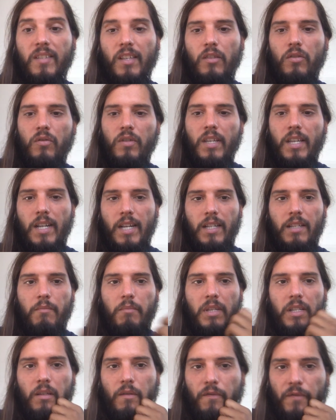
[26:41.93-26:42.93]
then you get an
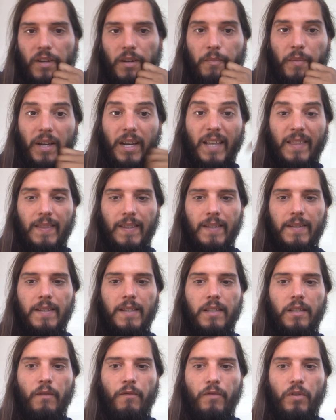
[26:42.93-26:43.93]
immediate feedback, and this
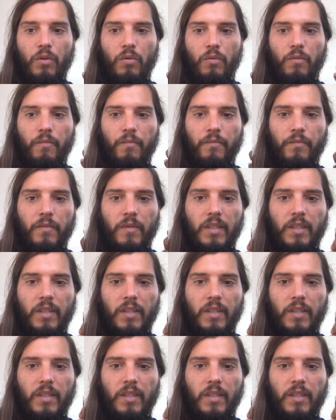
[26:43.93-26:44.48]
is the fuel.